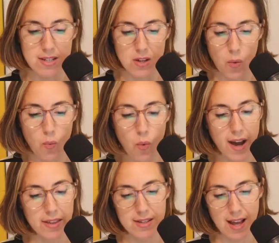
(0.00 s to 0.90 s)
why
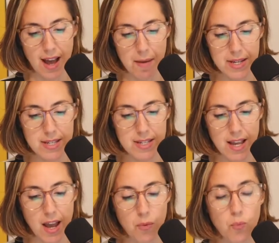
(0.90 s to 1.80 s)
this happens
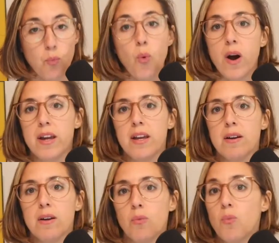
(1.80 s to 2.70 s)
and
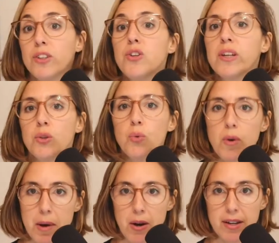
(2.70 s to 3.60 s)
what you can do
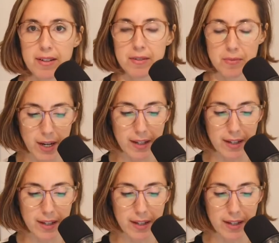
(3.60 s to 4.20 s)
about it, right?